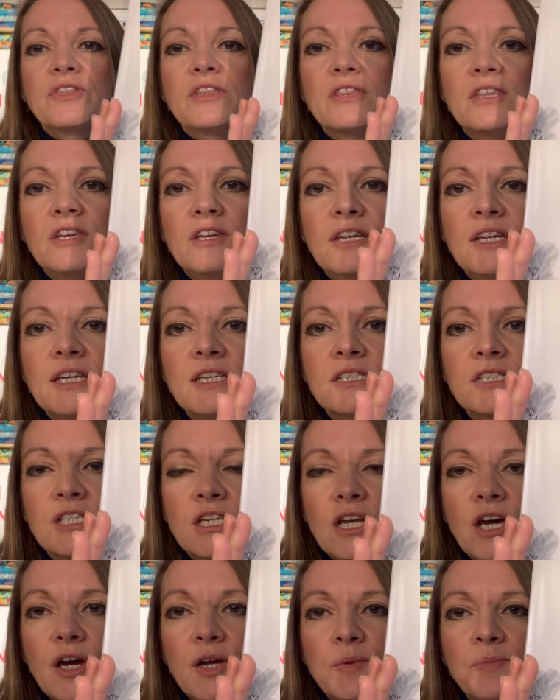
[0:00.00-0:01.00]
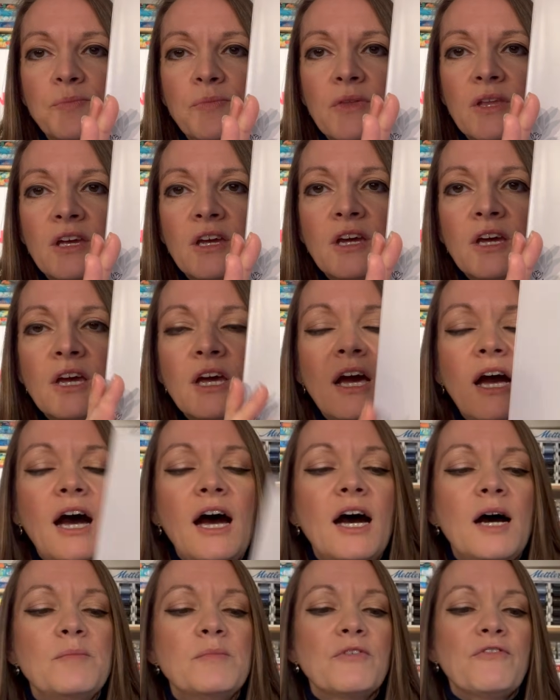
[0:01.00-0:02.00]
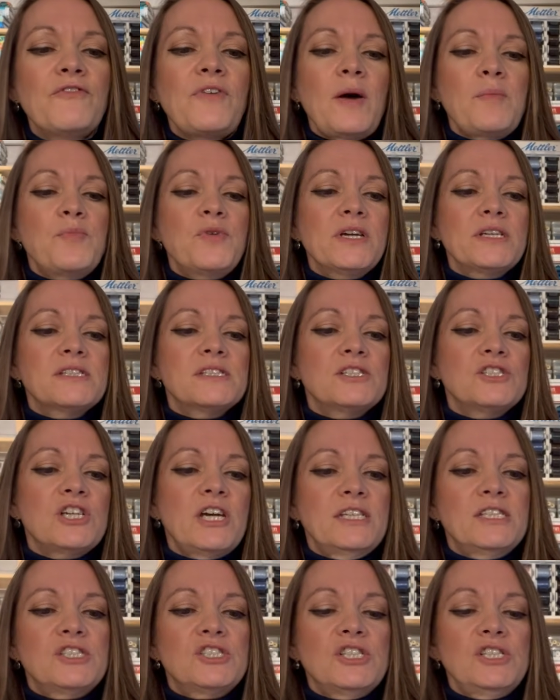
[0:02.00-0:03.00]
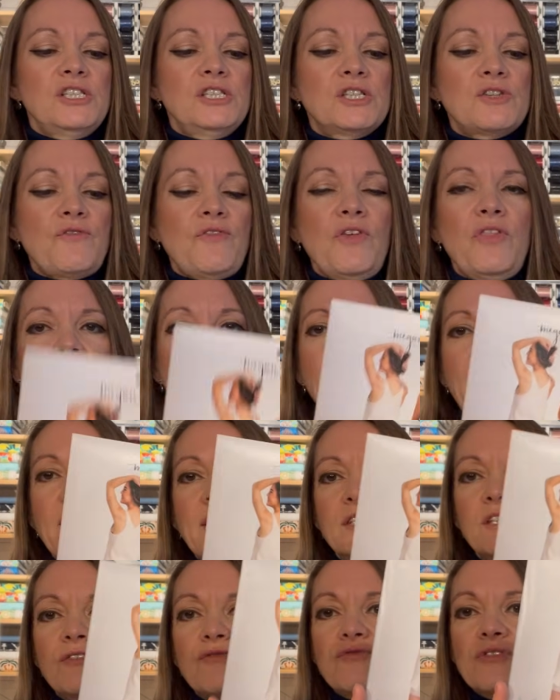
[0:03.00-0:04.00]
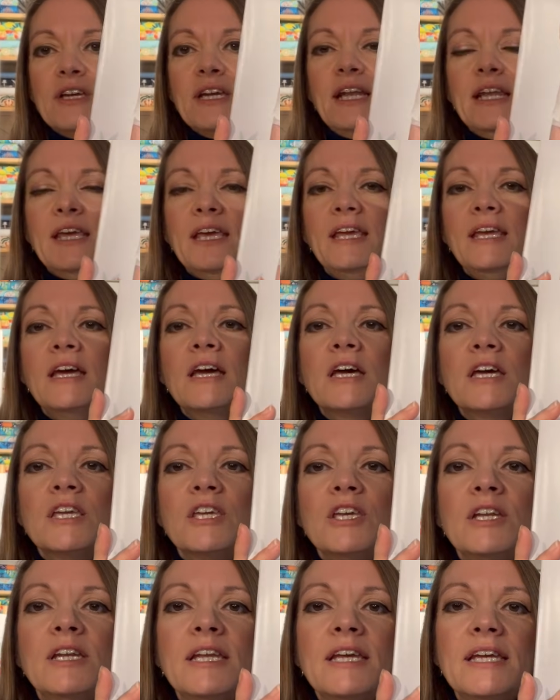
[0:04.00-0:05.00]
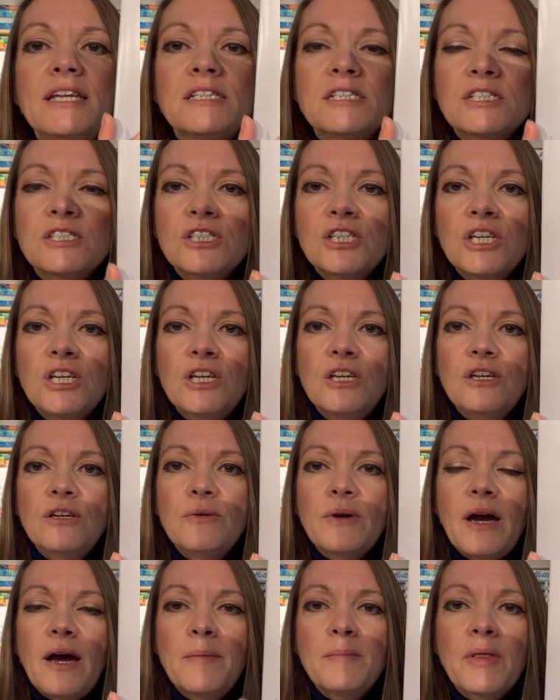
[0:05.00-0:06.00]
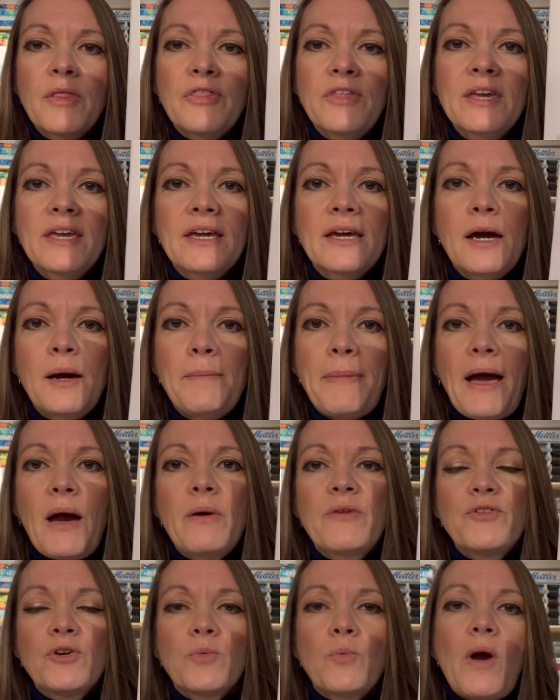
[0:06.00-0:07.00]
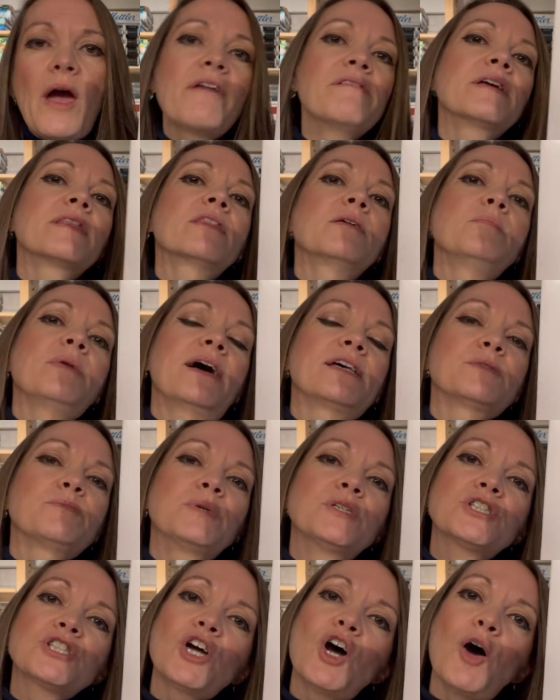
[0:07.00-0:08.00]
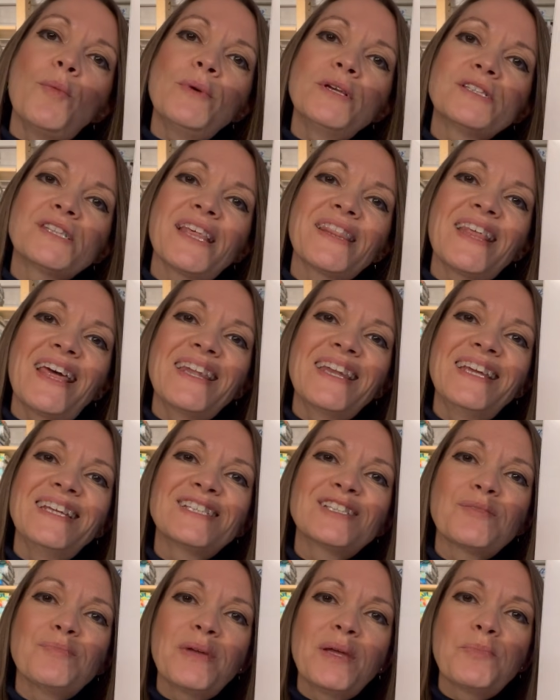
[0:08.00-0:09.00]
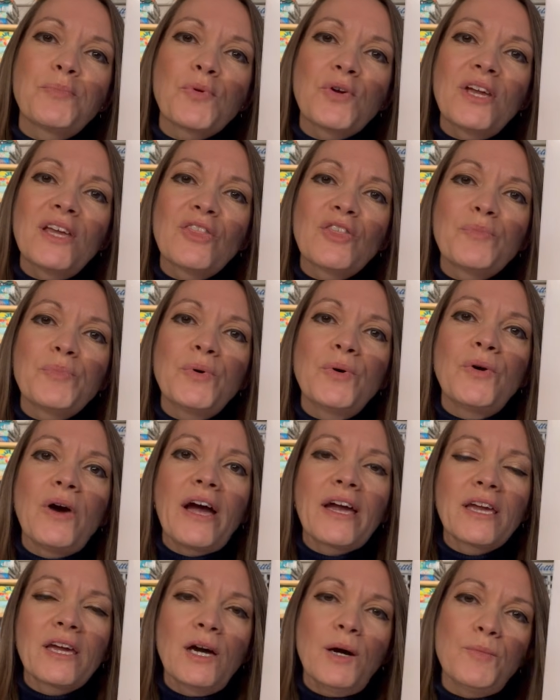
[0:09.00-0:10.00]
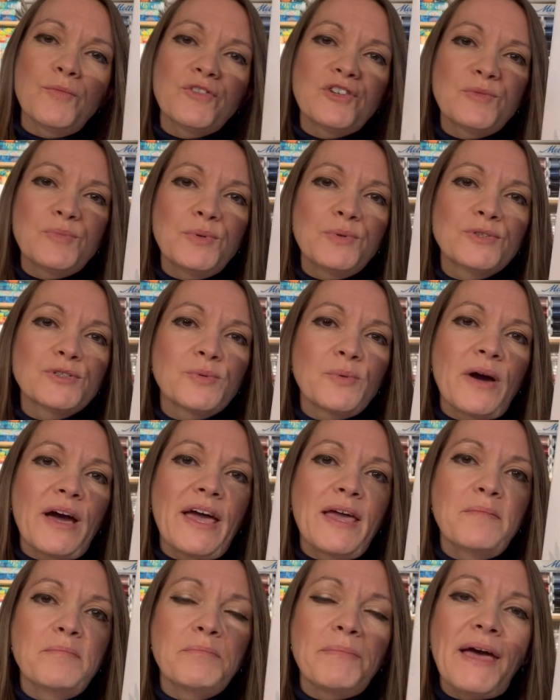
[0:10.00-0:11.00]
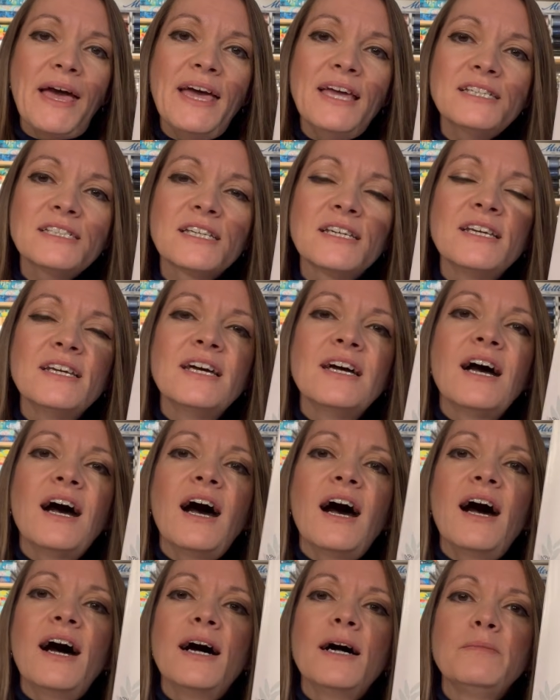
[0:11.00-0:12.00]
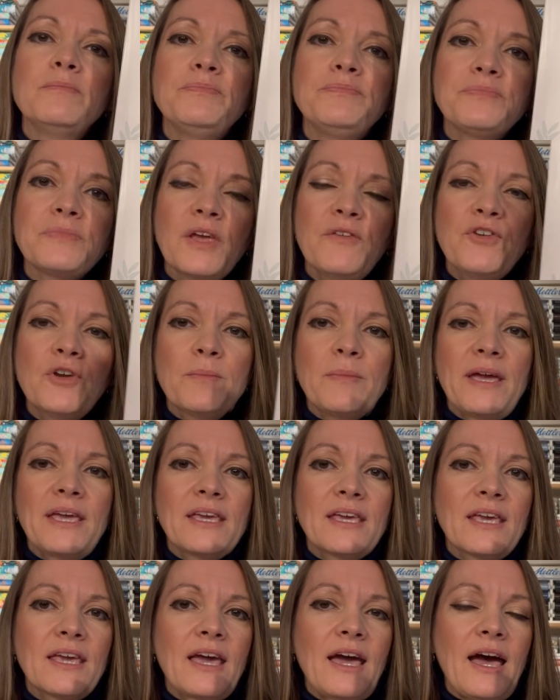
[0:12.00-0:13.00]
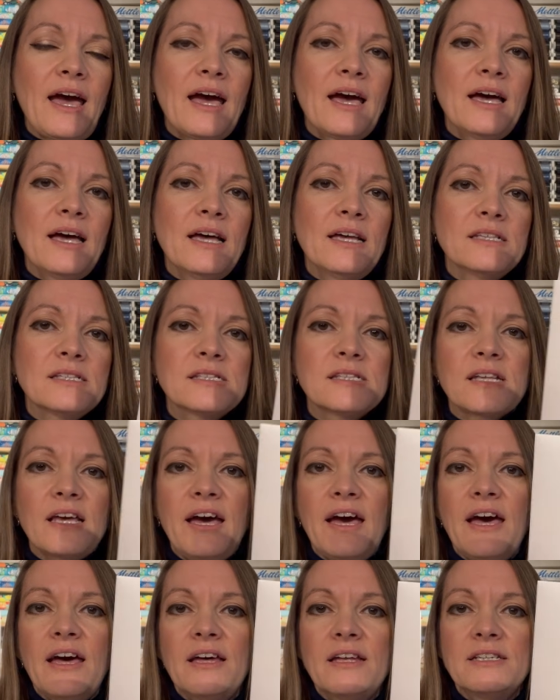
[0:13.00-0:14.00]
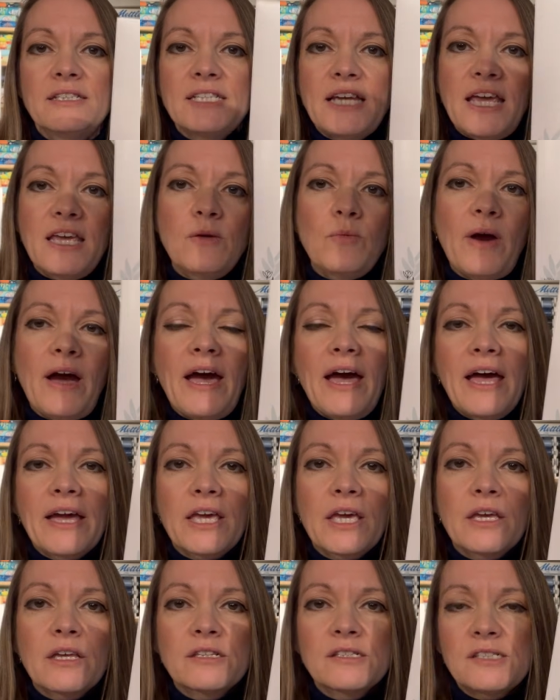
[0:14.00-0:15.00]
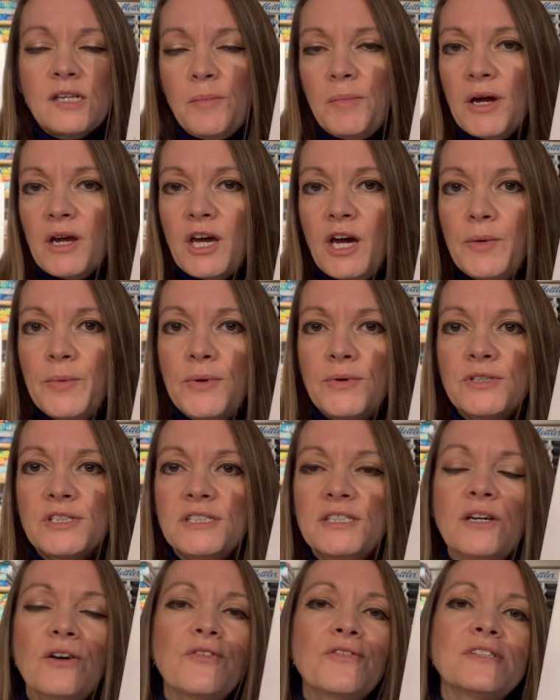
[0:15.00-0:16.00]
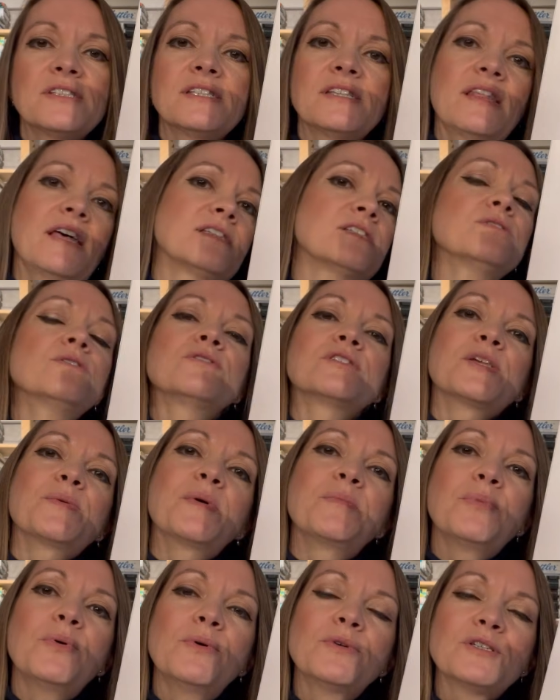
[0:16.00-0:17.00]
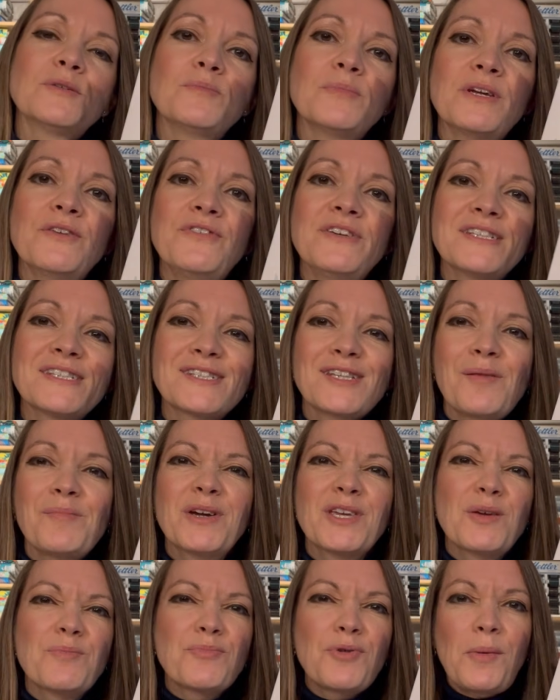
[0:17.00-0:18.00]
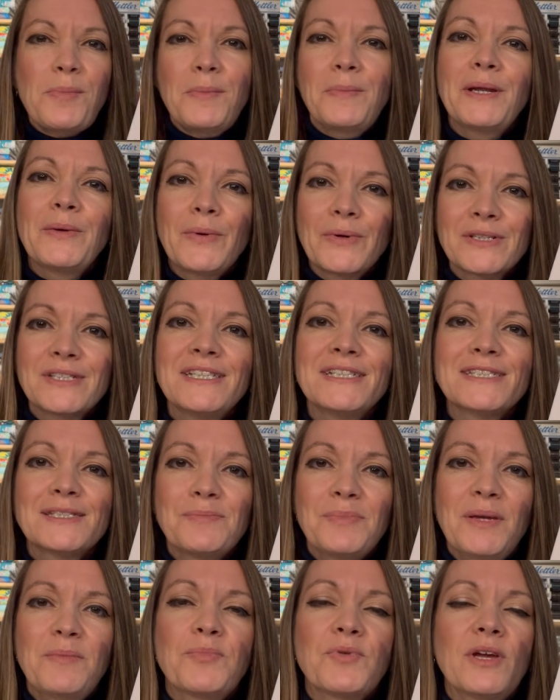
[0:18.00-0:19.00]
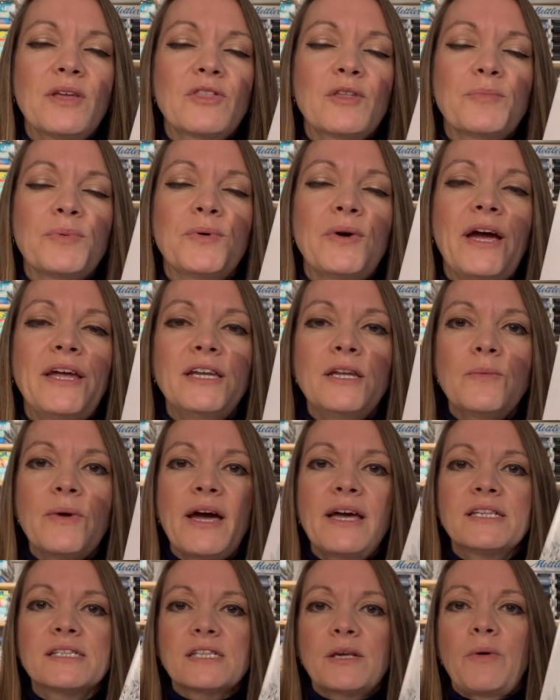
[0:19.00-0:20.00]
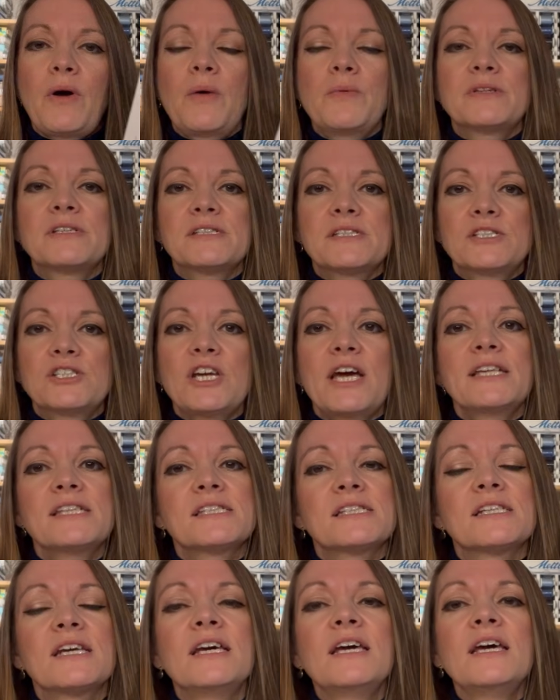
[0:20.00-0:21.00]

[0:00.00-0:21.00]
that you need to know. Fabric suggestions for this, really you need to think about, if you're wearing them as pyjamas, that they need to be breathable and comfortable to wear in bed. If you're making it as day wear, summer coordinate, obviously that's not so important, but if it's summer you probably want it to be breathable anyway, so I would suggest